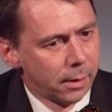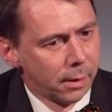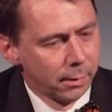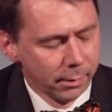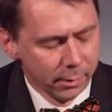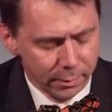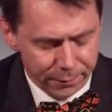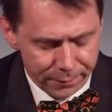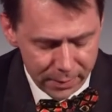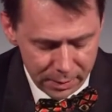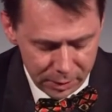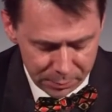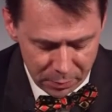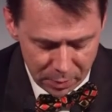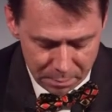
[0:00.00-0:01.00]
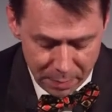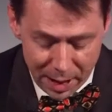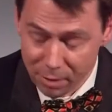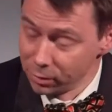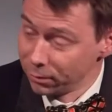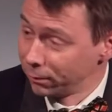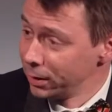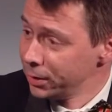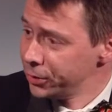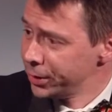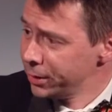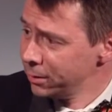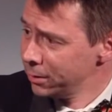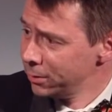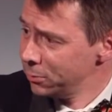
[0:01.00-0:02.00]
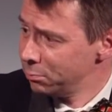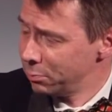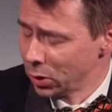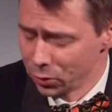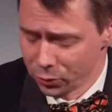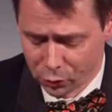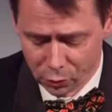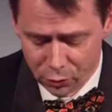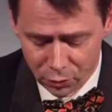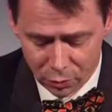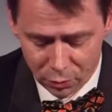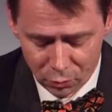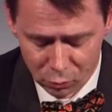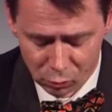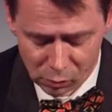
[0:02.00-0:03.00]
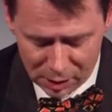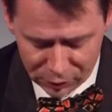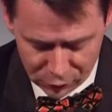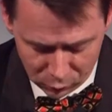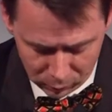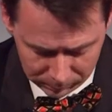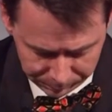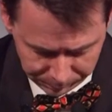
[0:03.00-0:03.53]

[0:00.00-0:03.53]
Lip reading: I'm going to finish by paraphrasing Bertrand Russell.